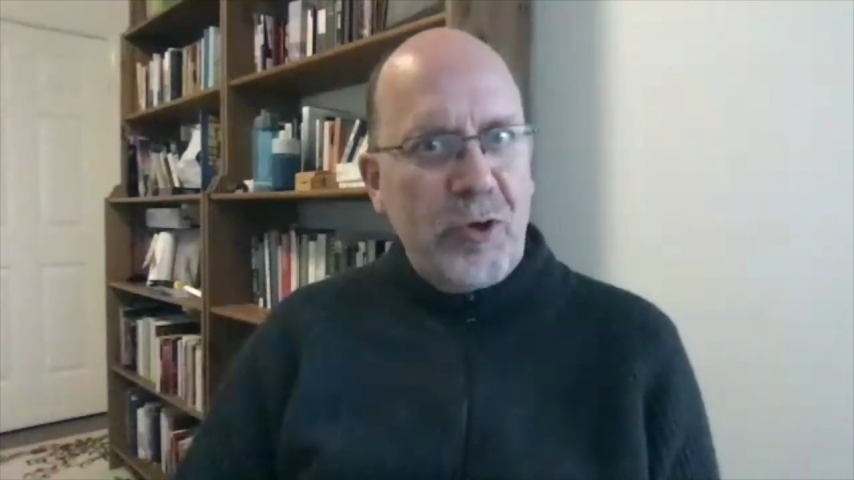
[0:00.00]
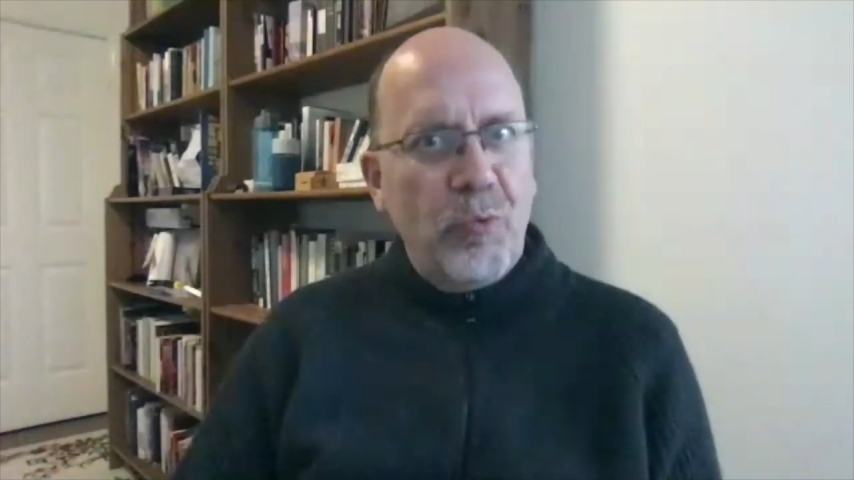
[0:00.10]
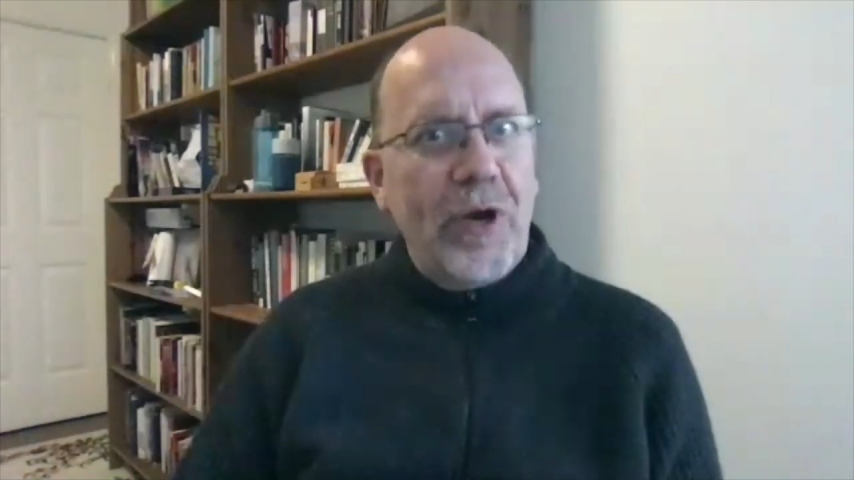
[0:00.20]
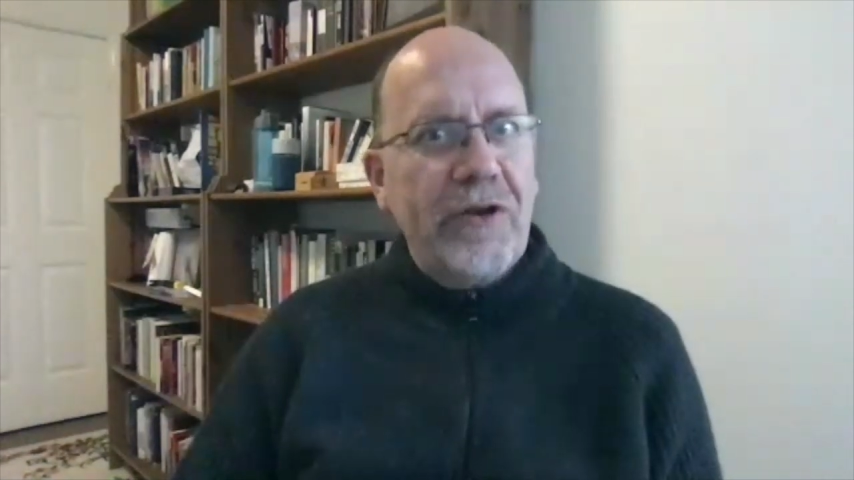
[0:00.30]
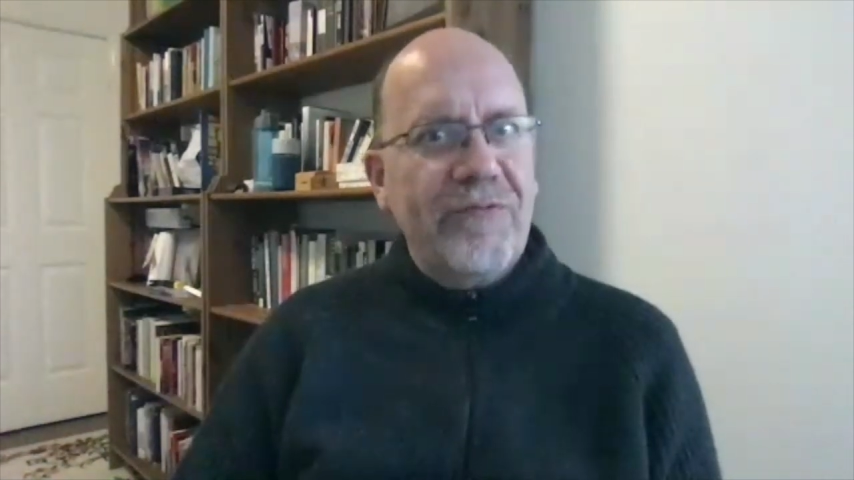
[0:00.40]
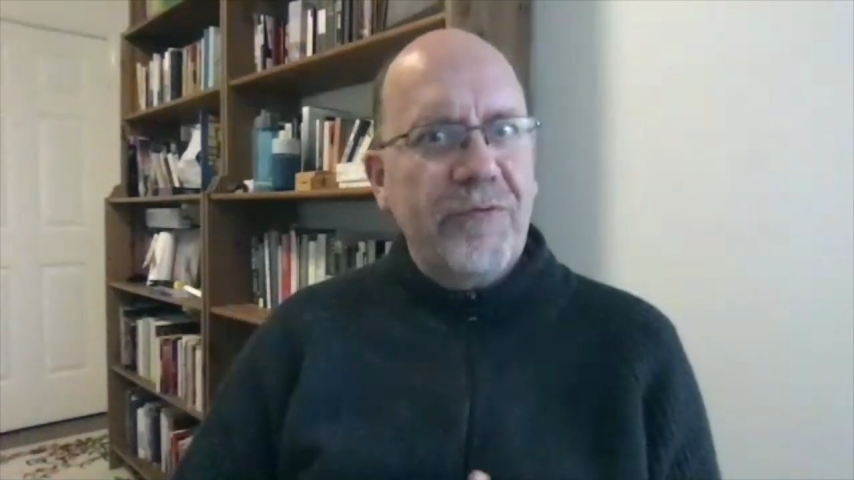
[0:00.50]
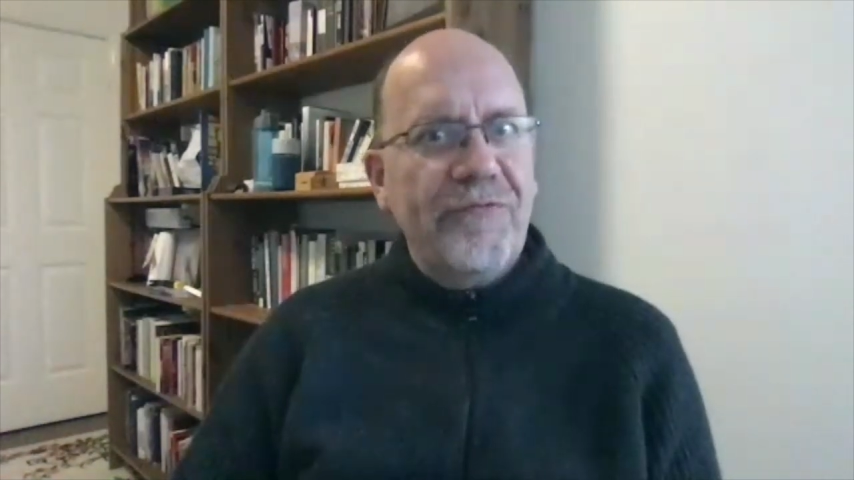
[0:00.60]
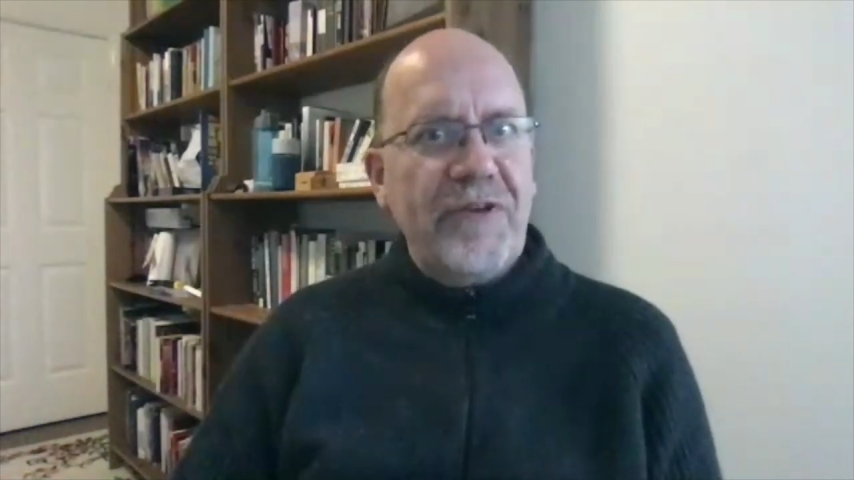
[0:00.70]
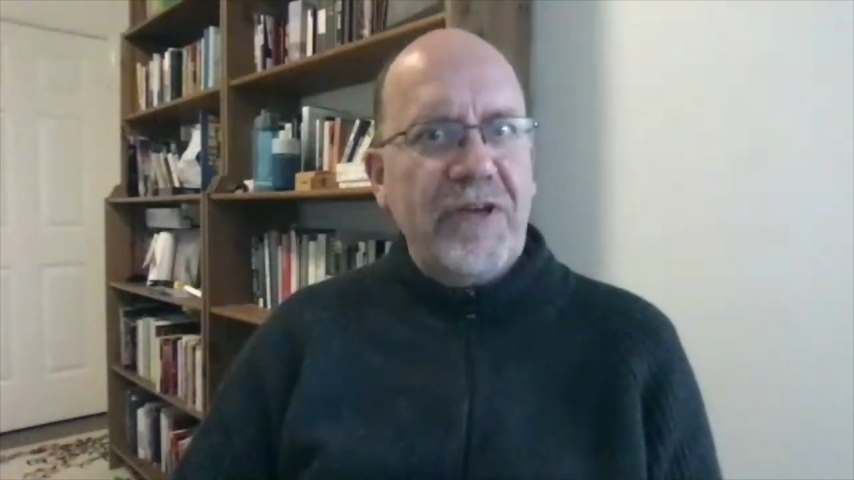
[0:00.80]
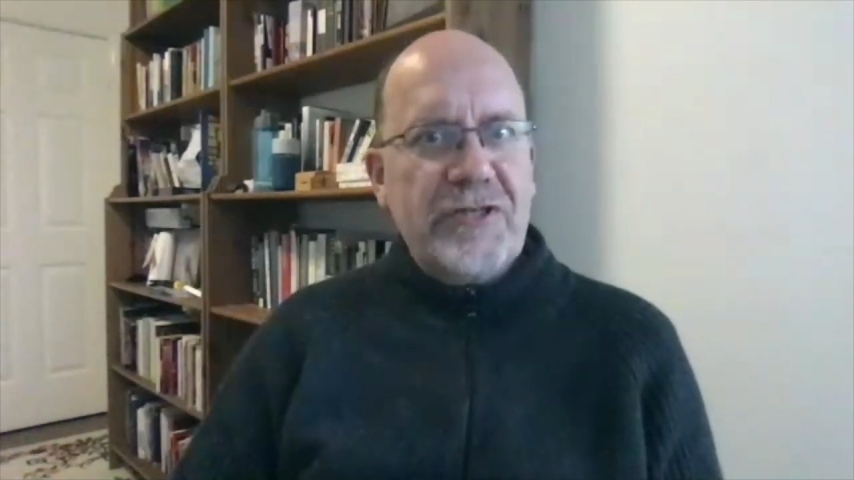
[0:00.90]
wonderful
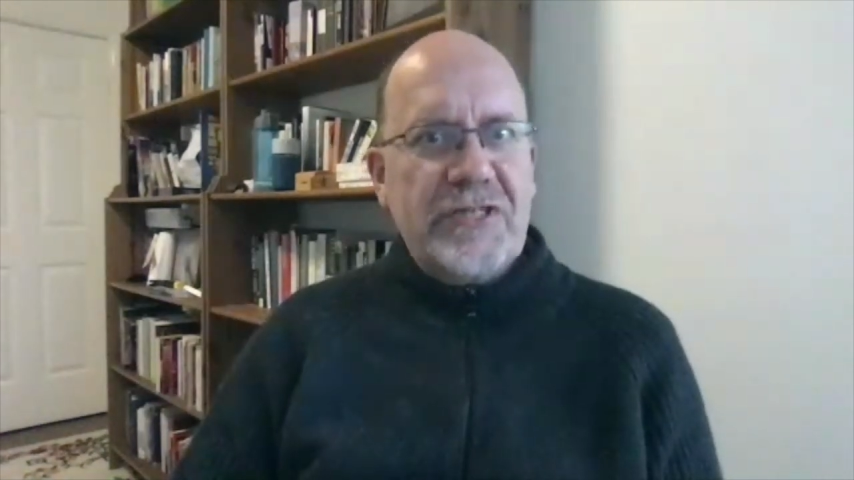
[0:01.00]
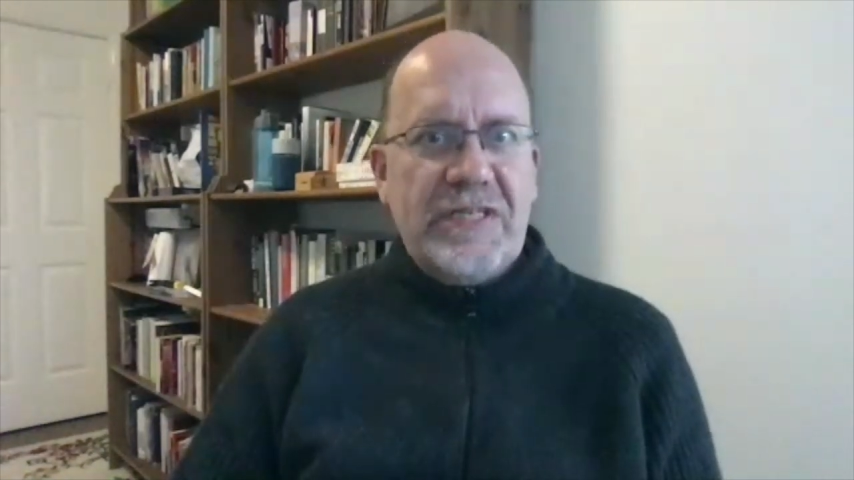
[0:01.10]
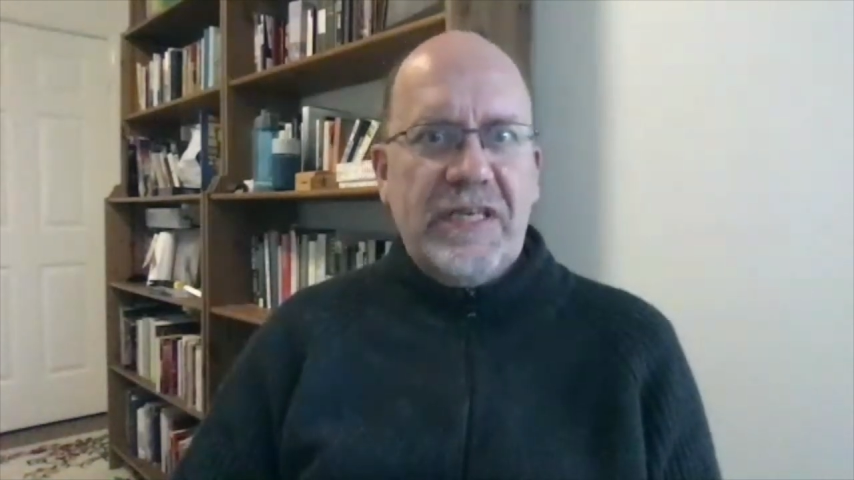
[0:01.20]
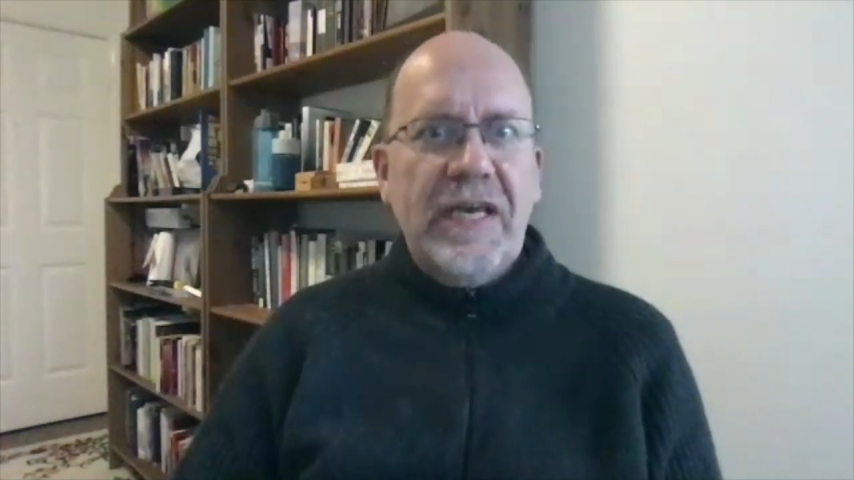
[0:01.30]
fair city